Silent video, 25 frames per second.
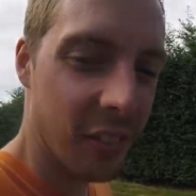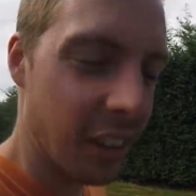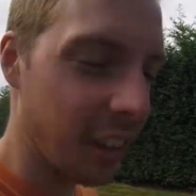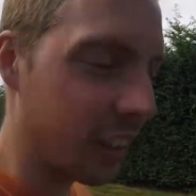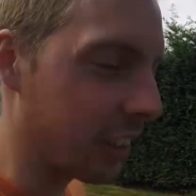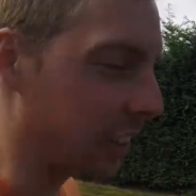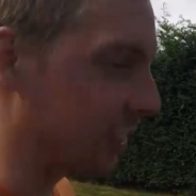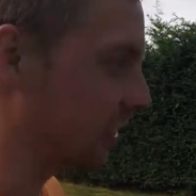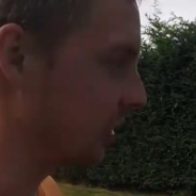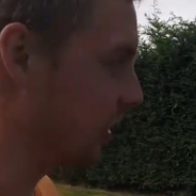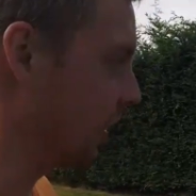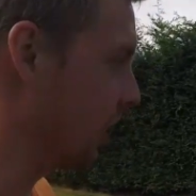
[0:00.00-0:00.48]

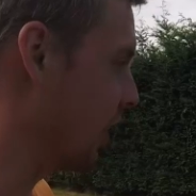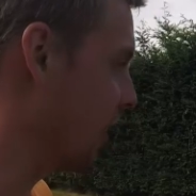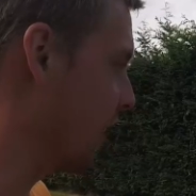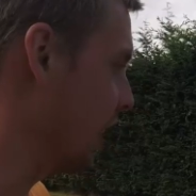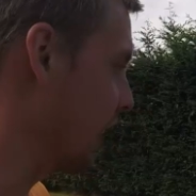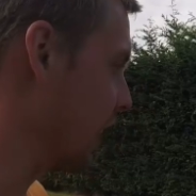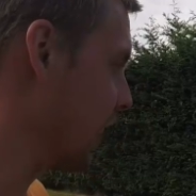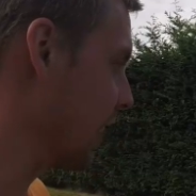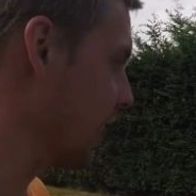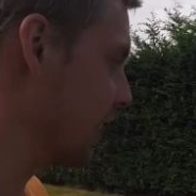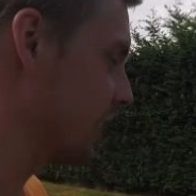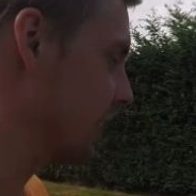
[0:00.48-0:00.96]
thing, so I
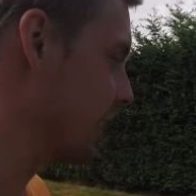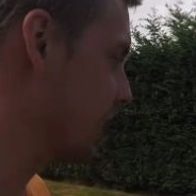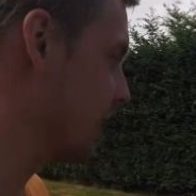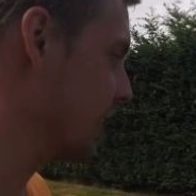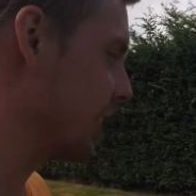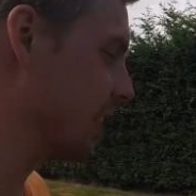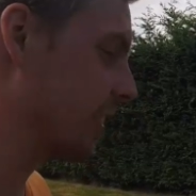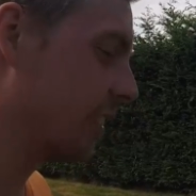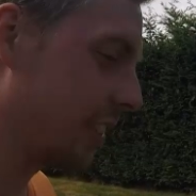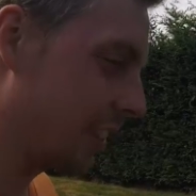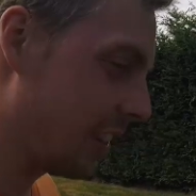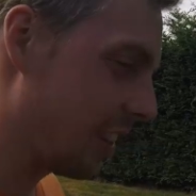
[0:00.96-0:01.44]
guess
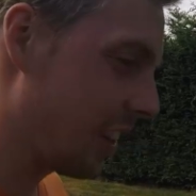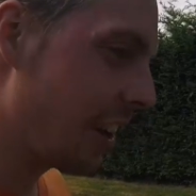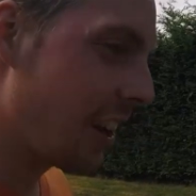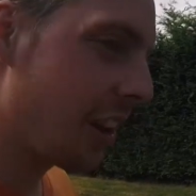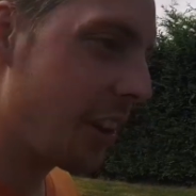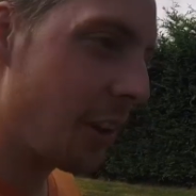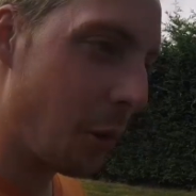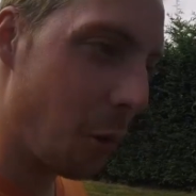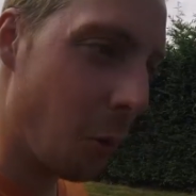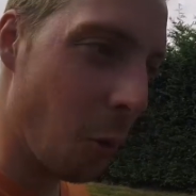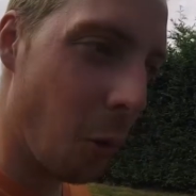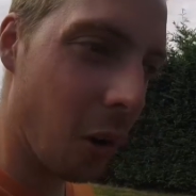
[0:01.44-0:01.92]

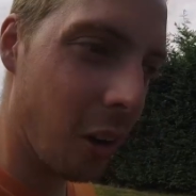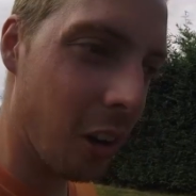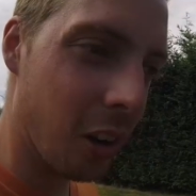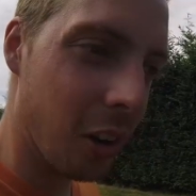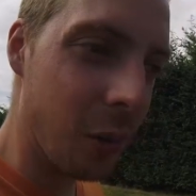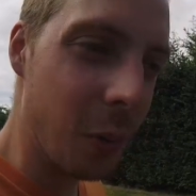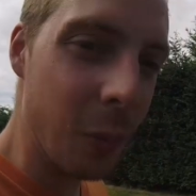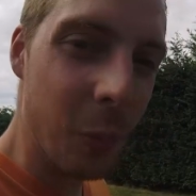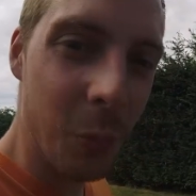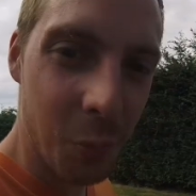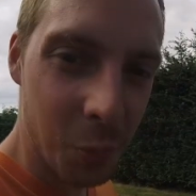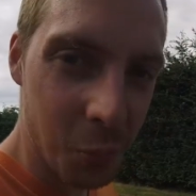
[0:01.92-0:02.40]
if you want to
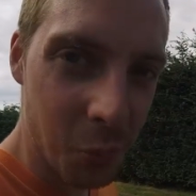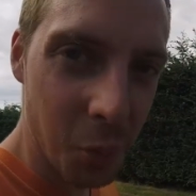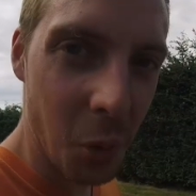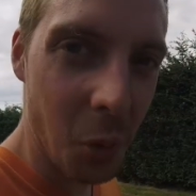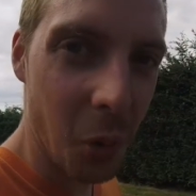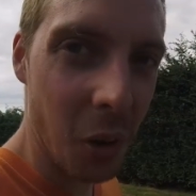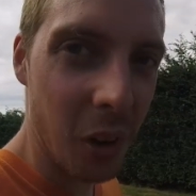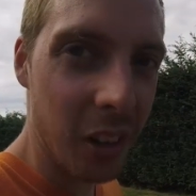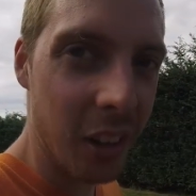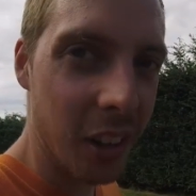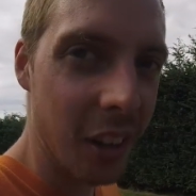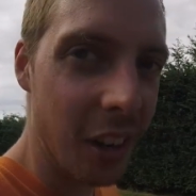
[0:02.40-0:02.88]
do
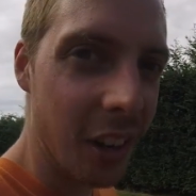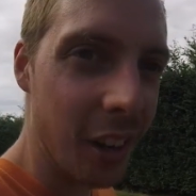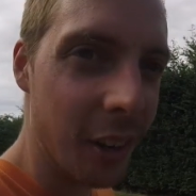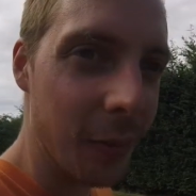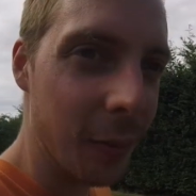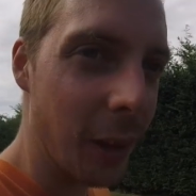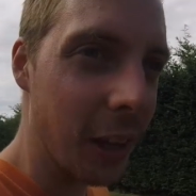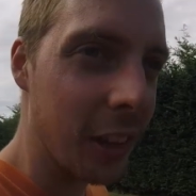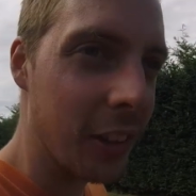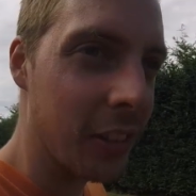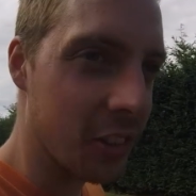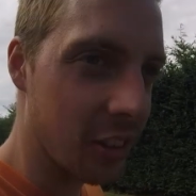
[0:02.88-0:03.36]
it good,
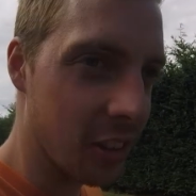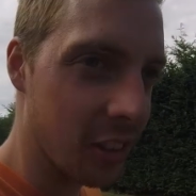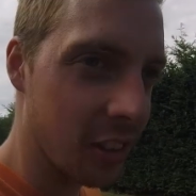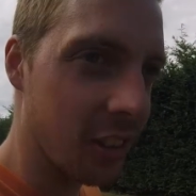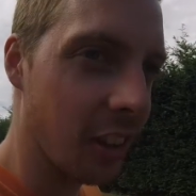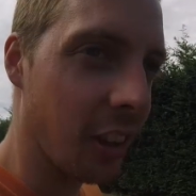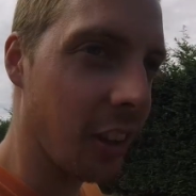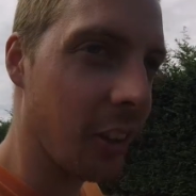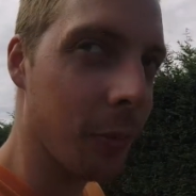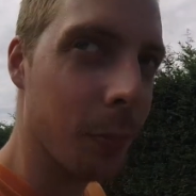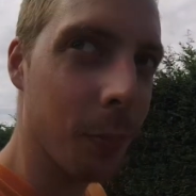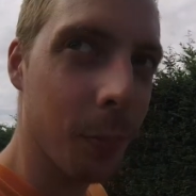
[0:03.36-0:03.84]
make sure it
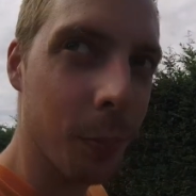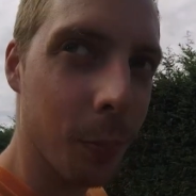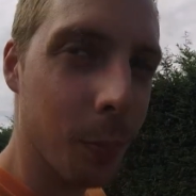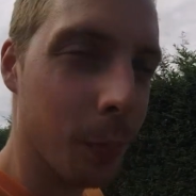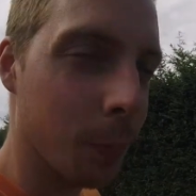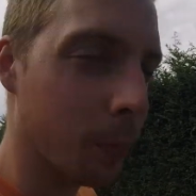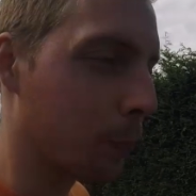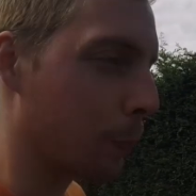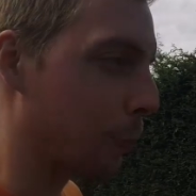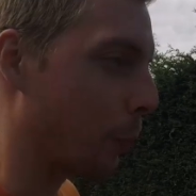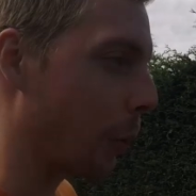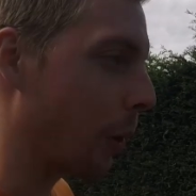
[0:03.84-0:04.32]
doesn't
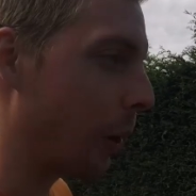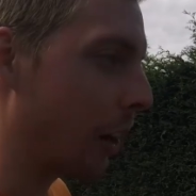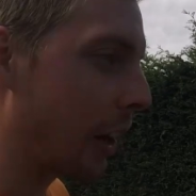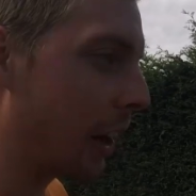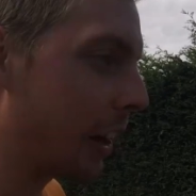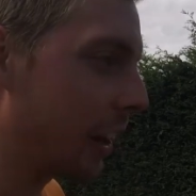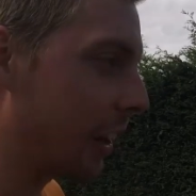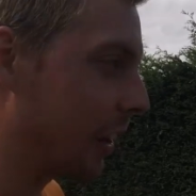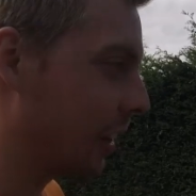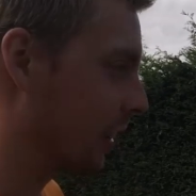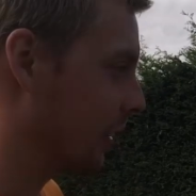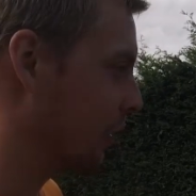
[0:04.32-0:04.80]

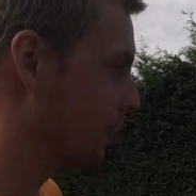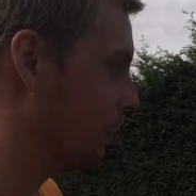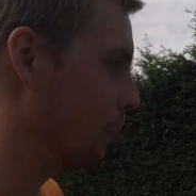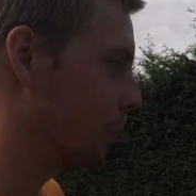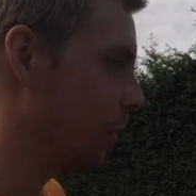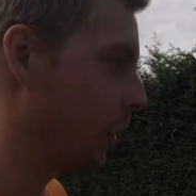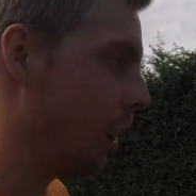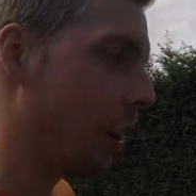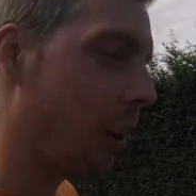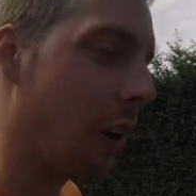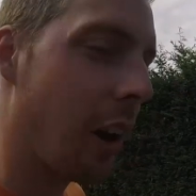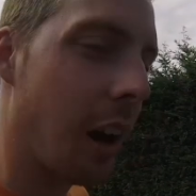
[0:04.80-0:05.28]
break,
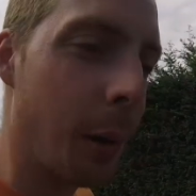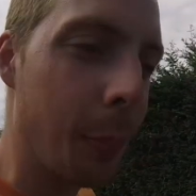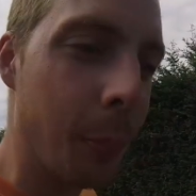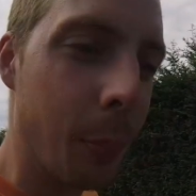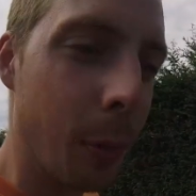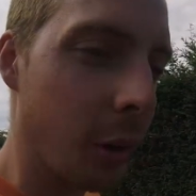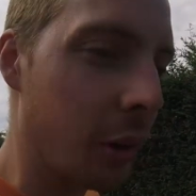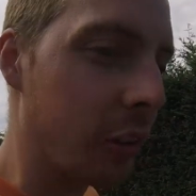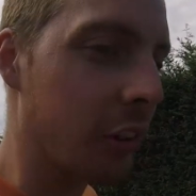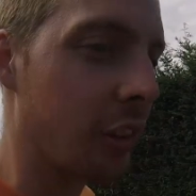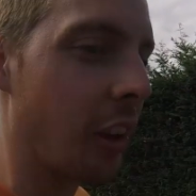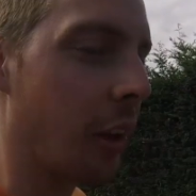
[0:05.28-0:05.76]
blow up
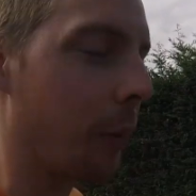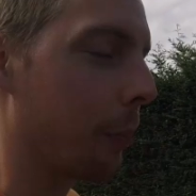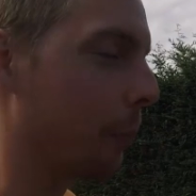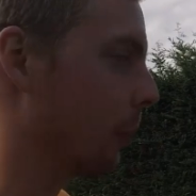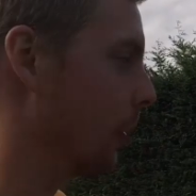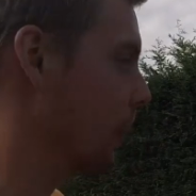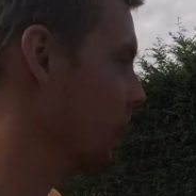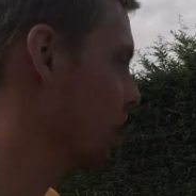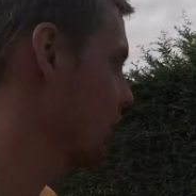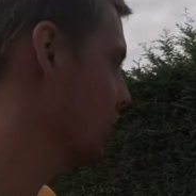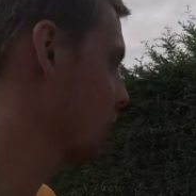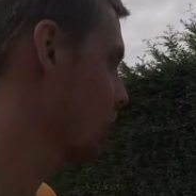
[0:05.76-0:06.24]
or
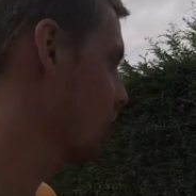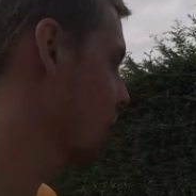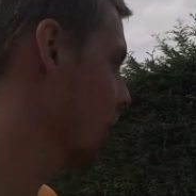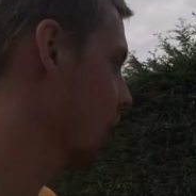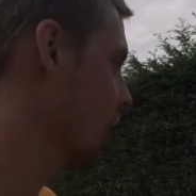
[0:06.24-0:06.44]
something.